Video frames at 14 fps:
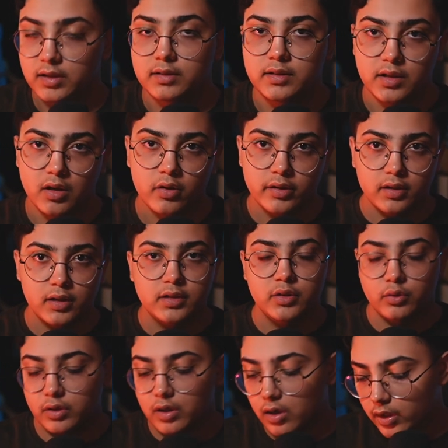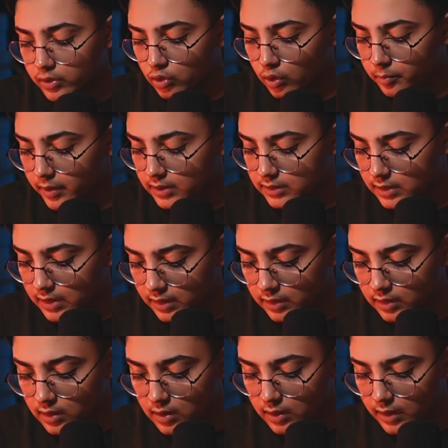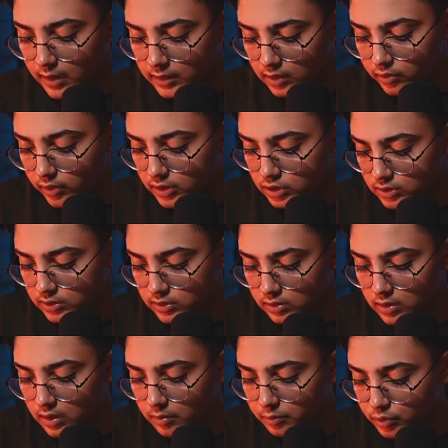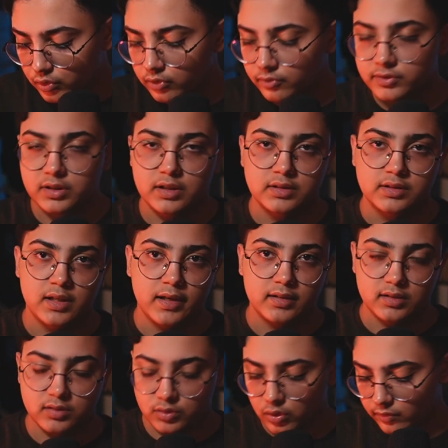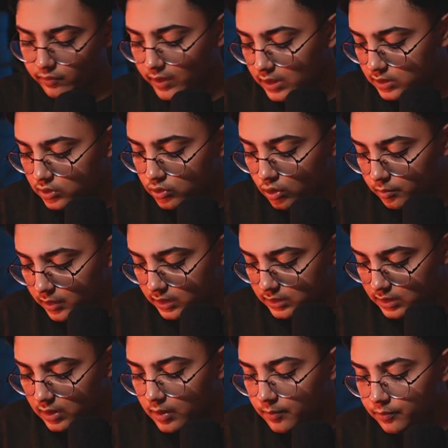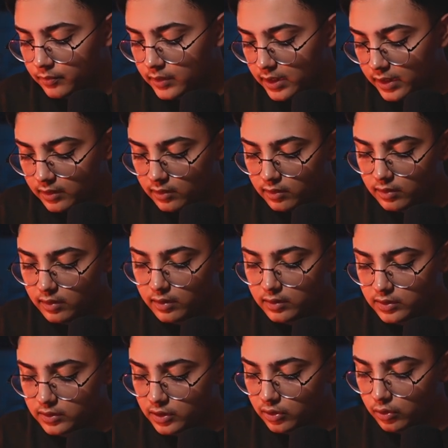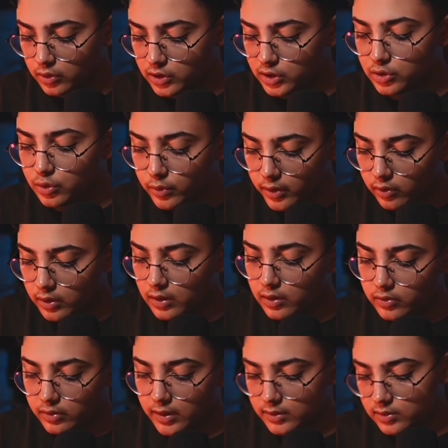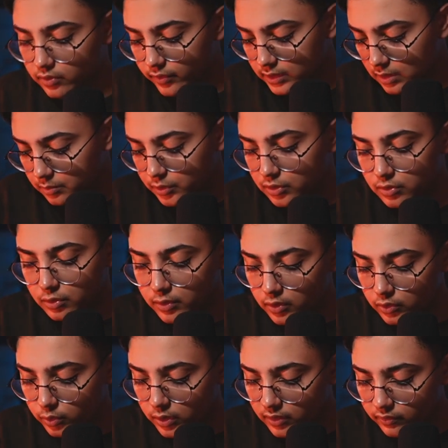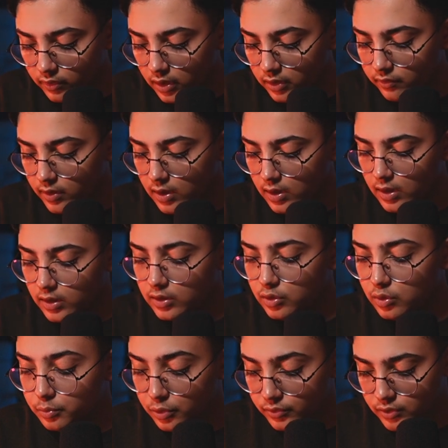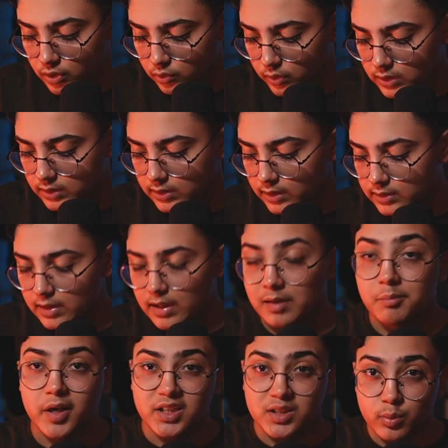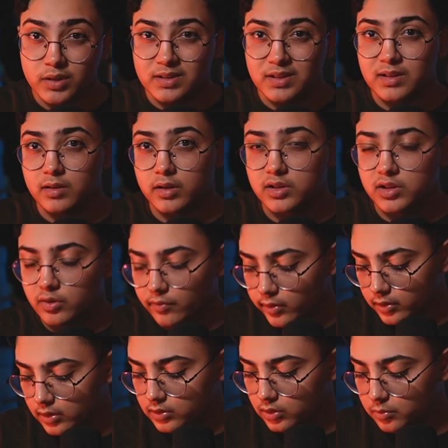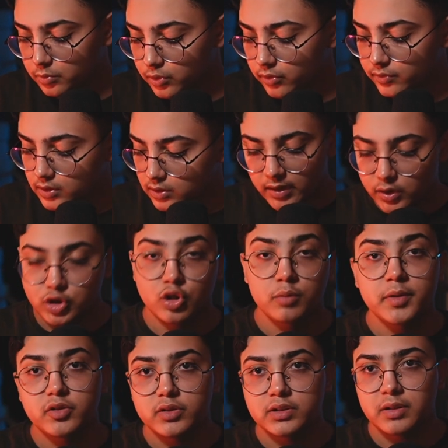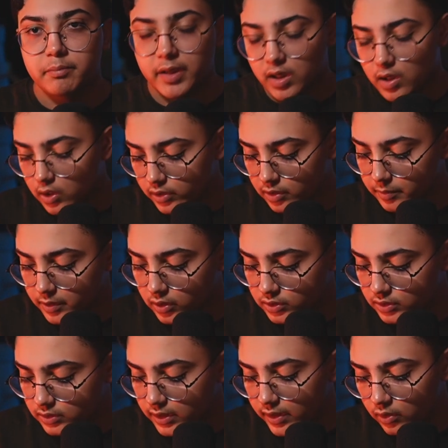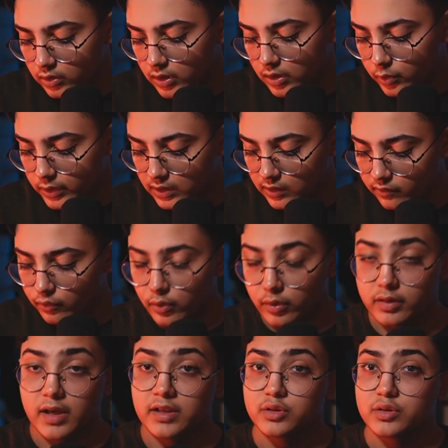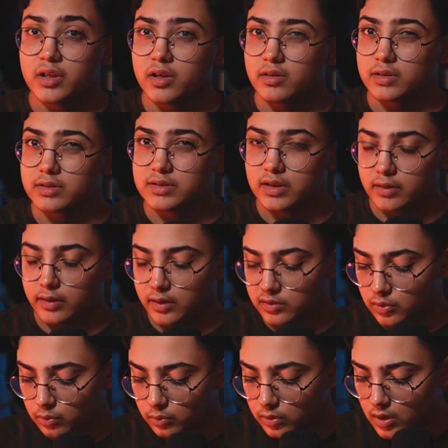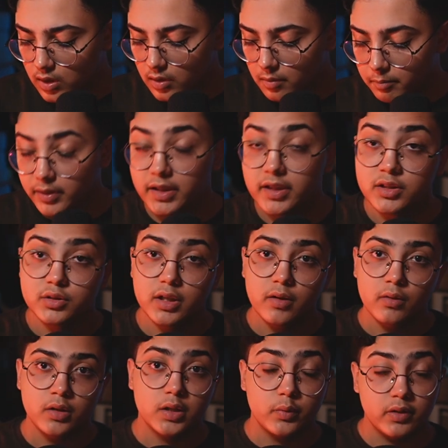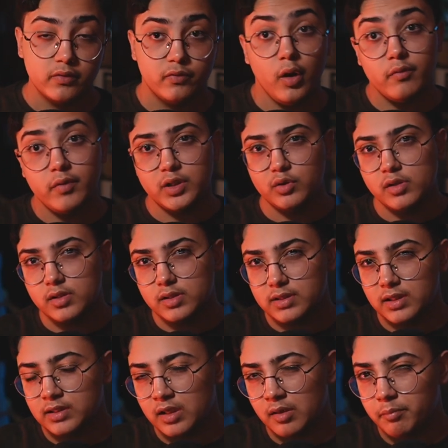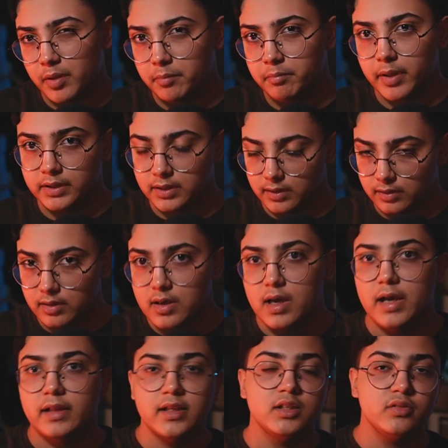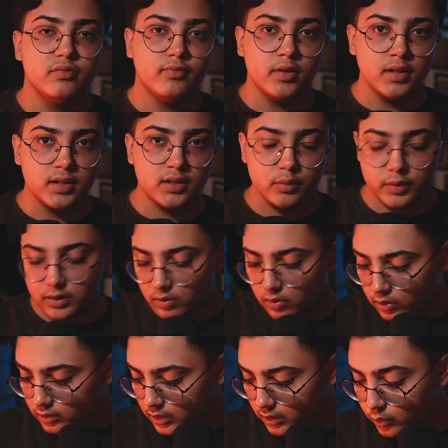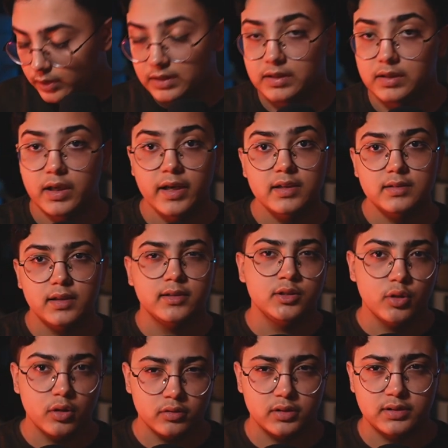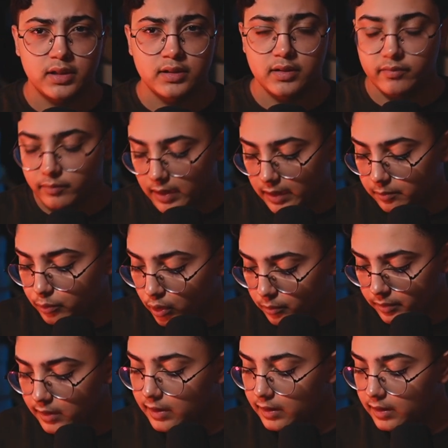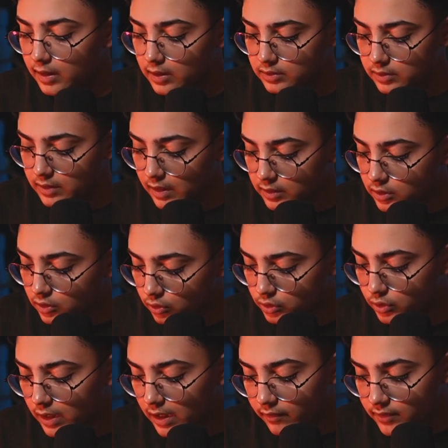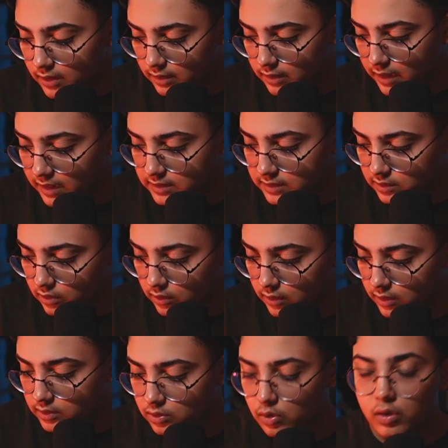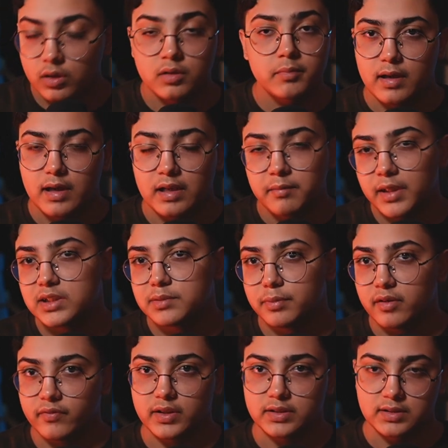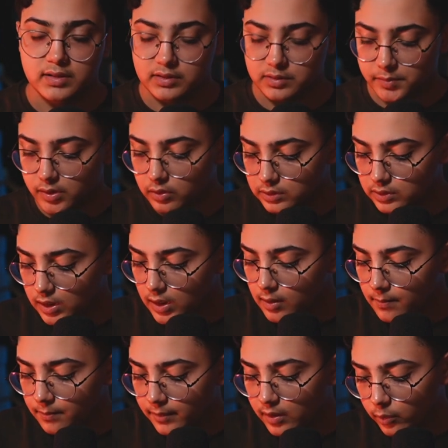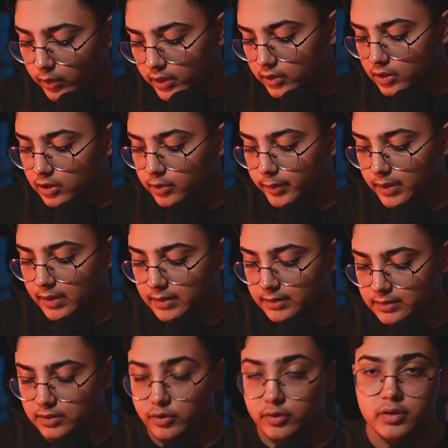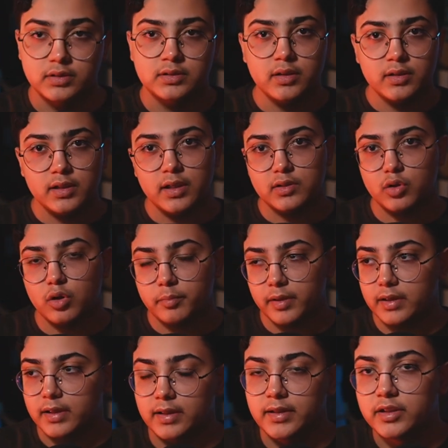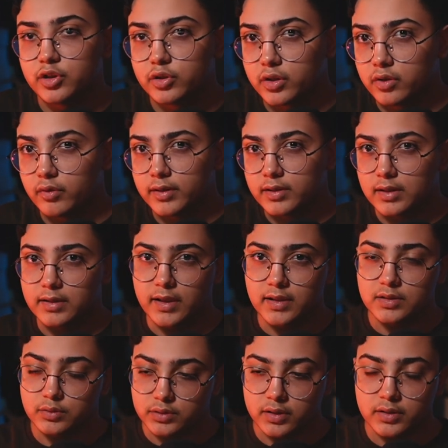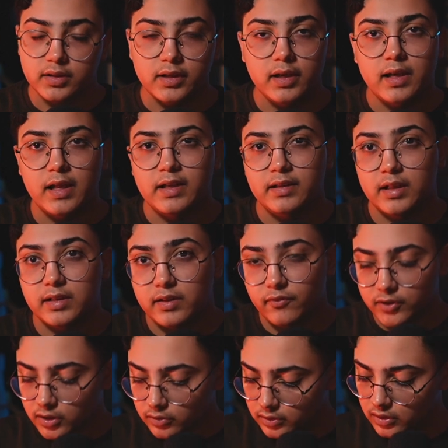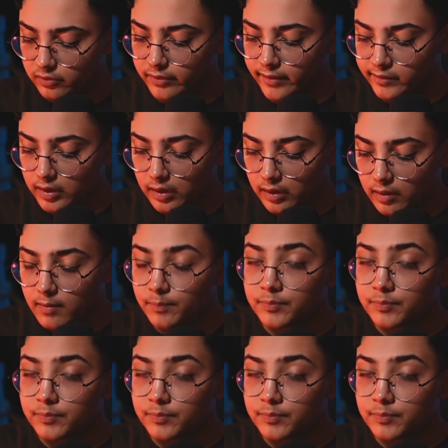the hard topics, and integration, proofs is like the sort of easier topics. Then you do it on another date. So for example, you do it on 25, you do proofs on 26, and by 29th you've understood proofs. Now geometry is a bit harder because you did it on the 24th and you didn't understand it at all, but then you did it on the 25 and you understand it a bit better, and then you finally do it on the 28th and you understand it like properly. So that you have the dates in this column, and it makes perfect sense because the way you're going to do it is you're going to study a topic and then you're going to write the date you studied it and the difficulty you found in it.